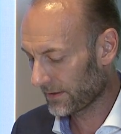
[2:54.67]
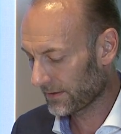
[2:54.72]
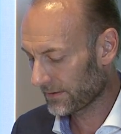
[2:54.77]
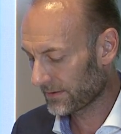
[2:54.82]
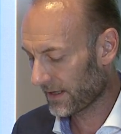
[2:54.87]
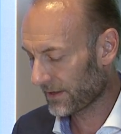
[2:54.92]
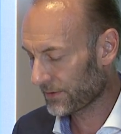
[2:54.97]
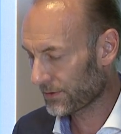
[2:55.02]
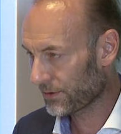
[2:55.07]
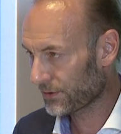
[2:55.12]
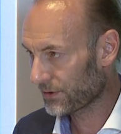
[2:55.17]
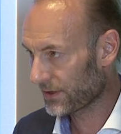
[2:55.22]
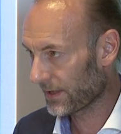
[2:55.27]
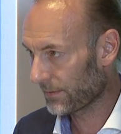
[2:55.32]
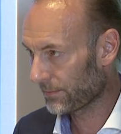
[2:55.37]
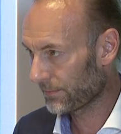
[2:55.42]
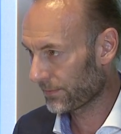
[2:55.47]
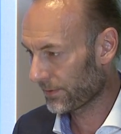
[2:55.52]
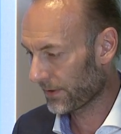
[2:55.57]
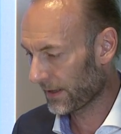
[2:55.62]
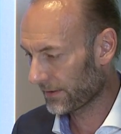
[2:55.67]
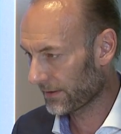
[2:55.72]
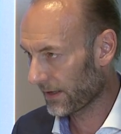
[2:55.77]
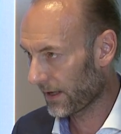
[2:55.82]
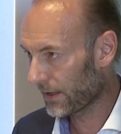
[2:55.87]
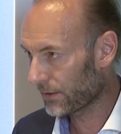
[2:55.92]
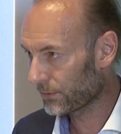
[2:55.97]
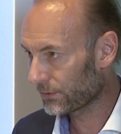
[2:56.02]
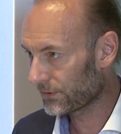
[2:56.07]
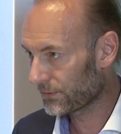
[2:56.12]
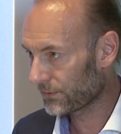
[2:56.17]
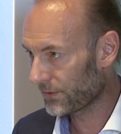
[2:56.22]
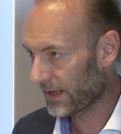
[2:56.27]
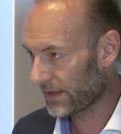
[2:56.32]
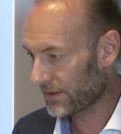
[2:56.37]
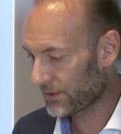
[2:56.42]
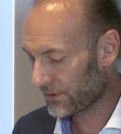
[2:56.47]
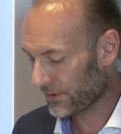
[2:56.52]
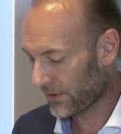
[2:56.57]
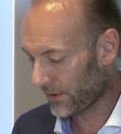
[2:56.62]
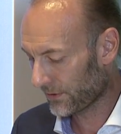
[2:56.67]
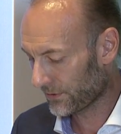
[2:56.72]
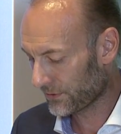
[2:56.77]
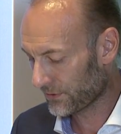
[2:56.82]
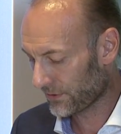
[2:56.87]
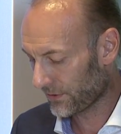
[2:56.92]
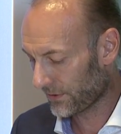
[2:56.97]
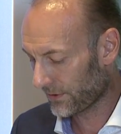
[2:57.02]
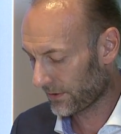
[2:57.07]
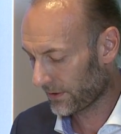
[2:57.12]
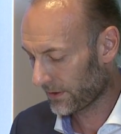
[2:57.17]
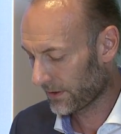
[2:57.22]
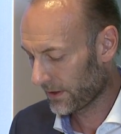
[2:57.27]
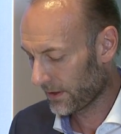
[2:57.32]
censorship, and outrage culture